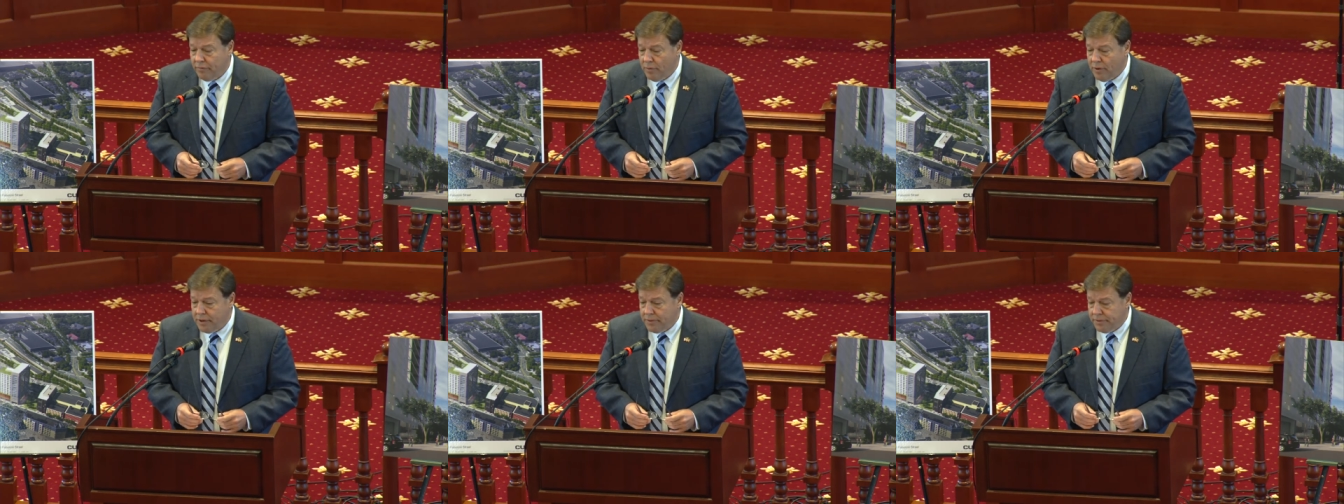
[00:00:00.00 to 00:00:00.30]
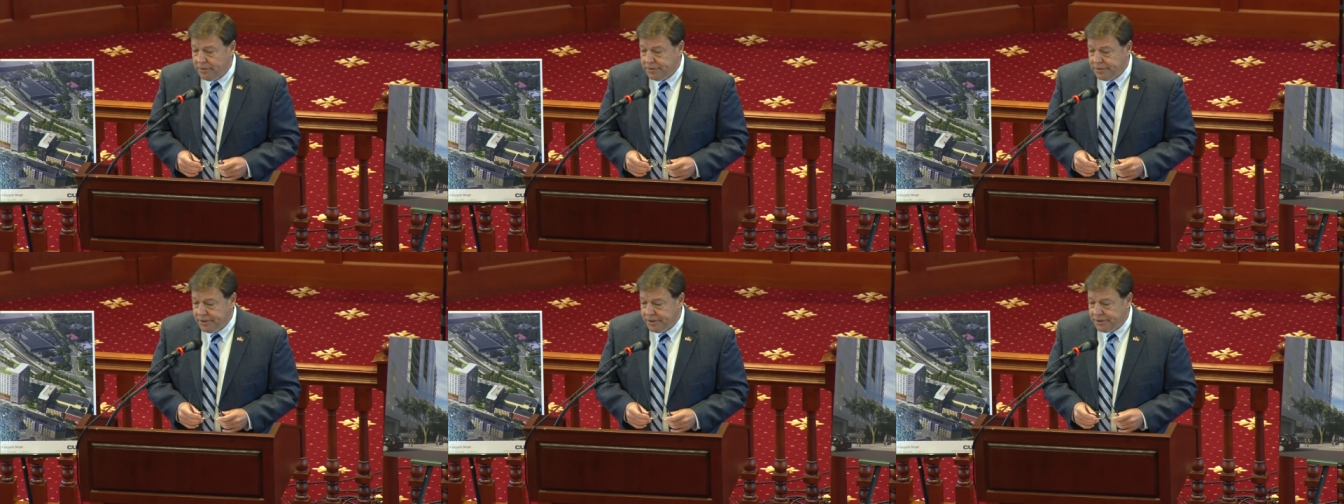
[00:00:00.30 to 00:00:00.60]

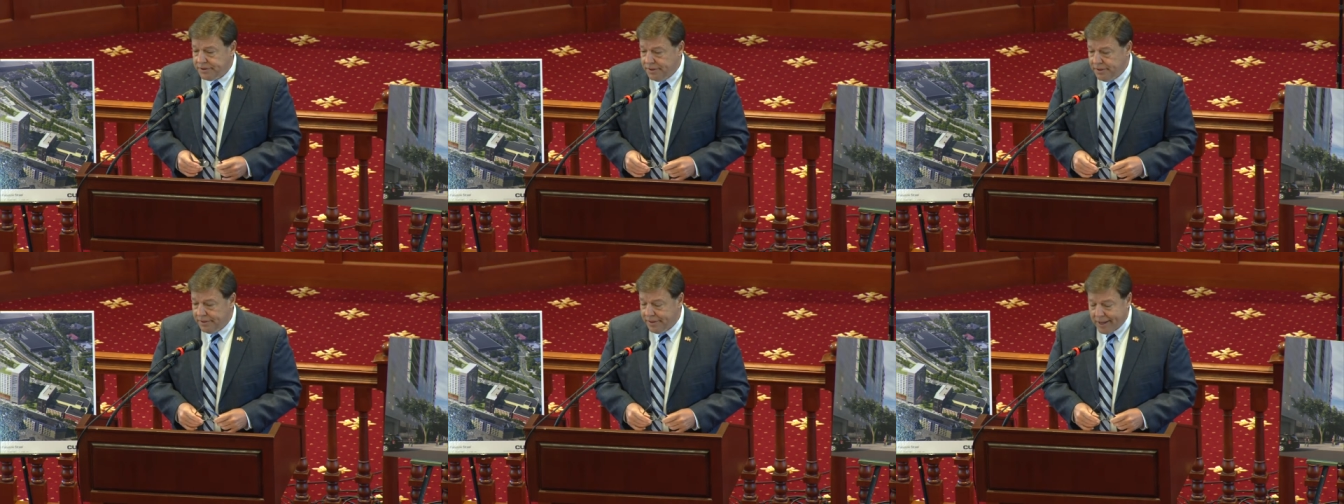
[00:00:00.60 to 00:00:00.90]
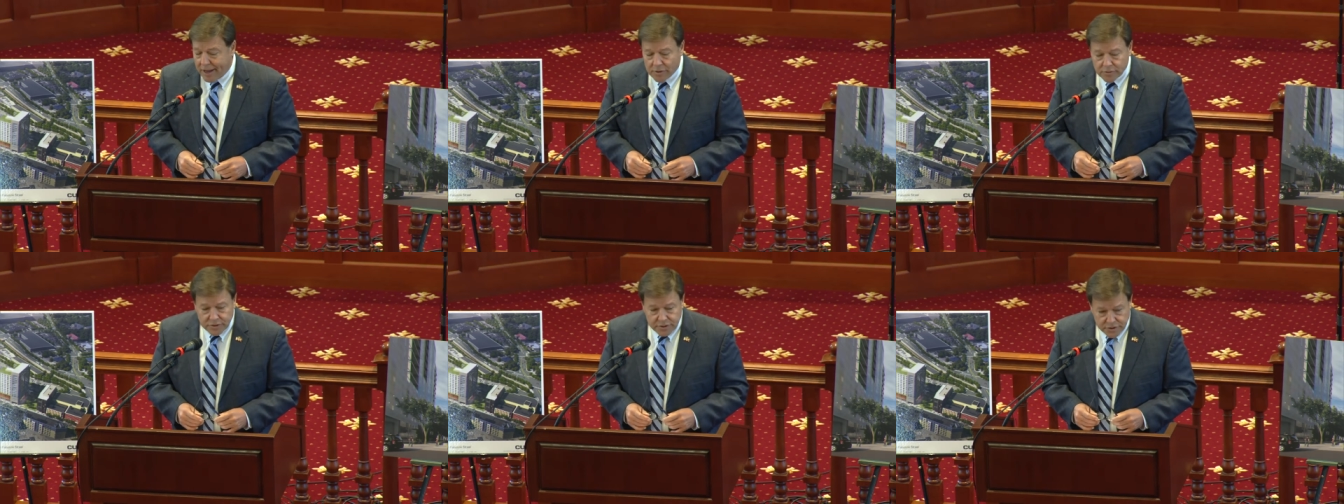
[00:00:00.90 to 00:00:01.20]

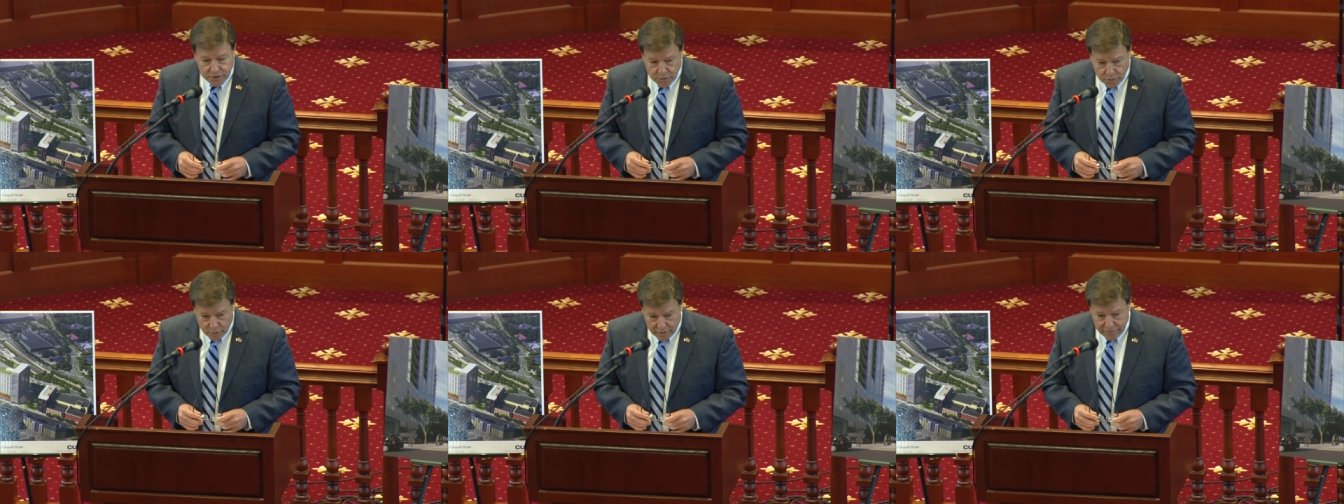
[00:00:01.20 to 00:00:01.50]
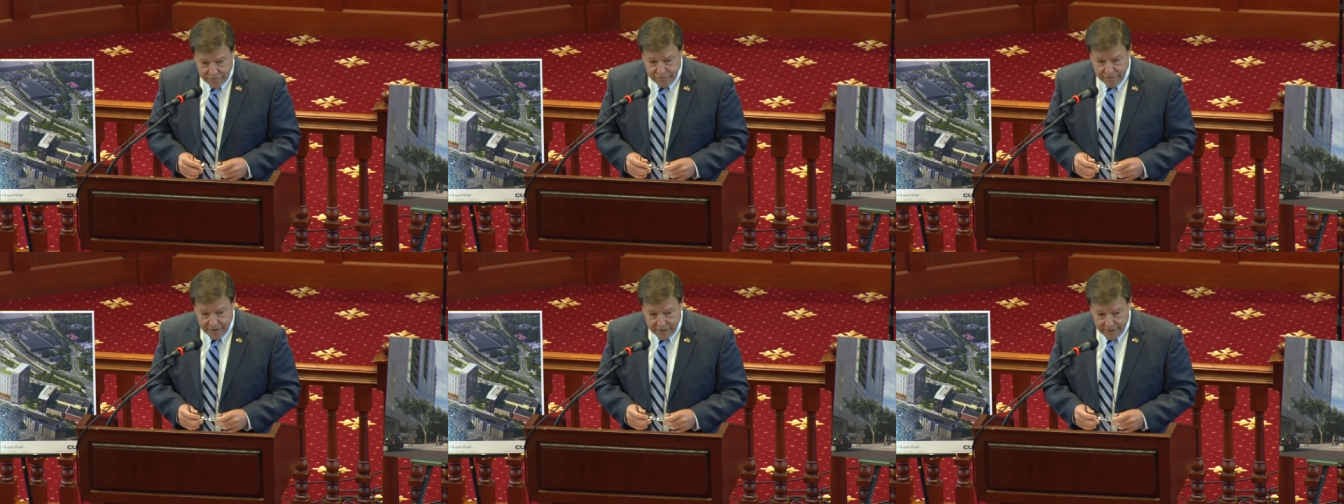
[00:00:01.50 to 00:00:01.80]
460,000
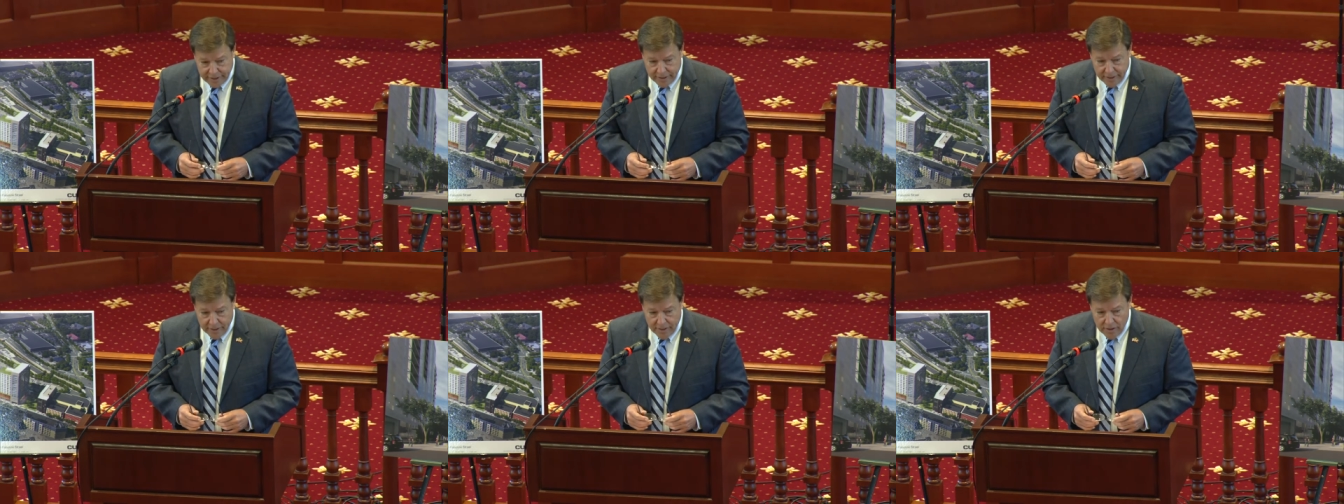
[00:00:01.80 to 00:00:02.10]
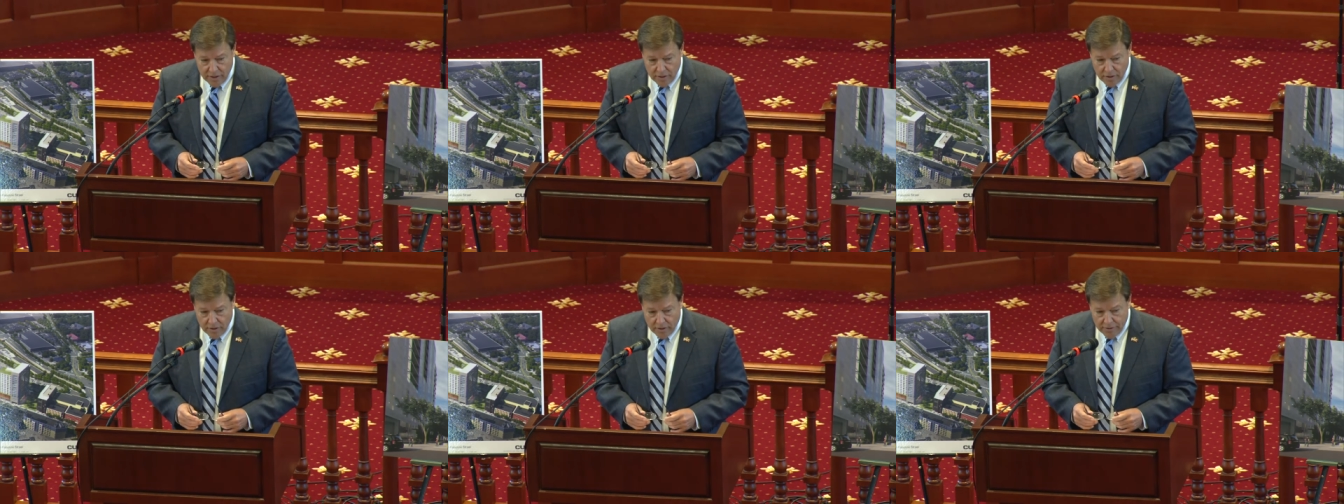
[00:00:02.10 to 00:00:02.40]
square feet
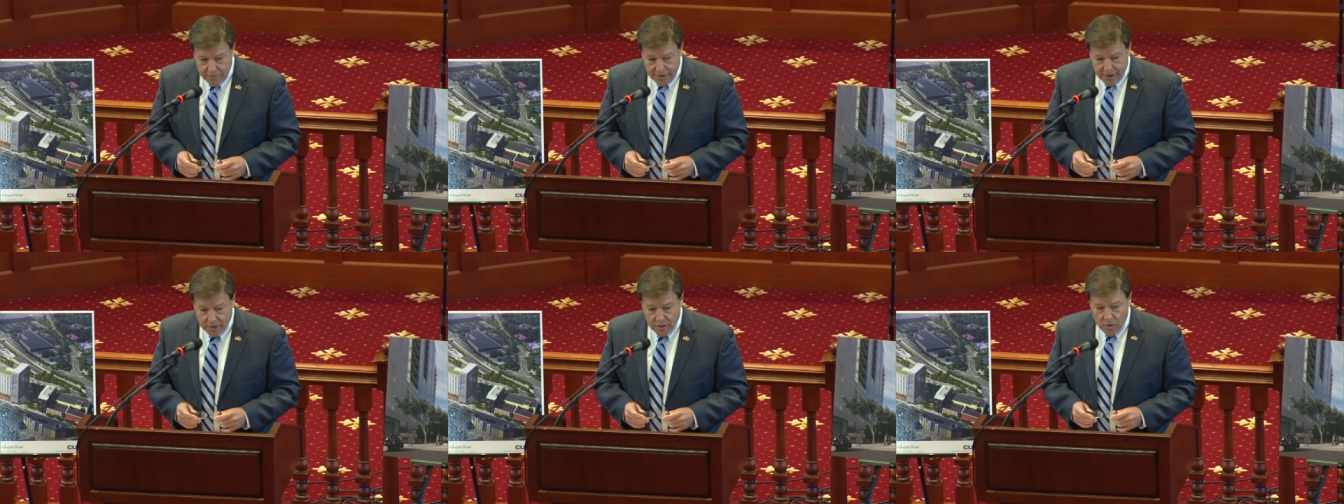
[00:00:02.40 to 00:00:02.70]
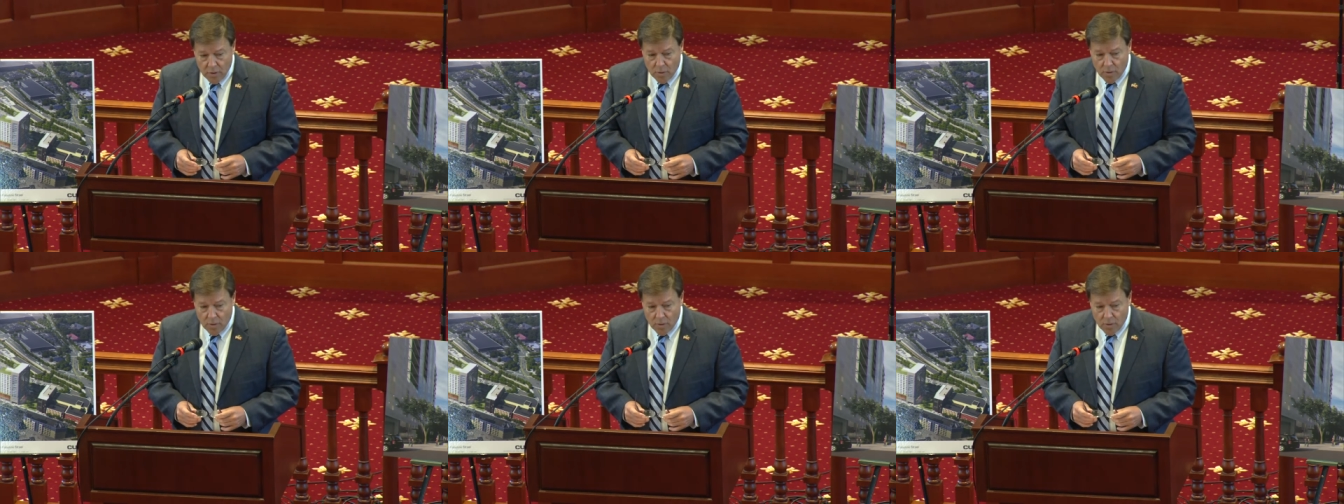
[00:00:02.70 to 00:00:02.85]
on that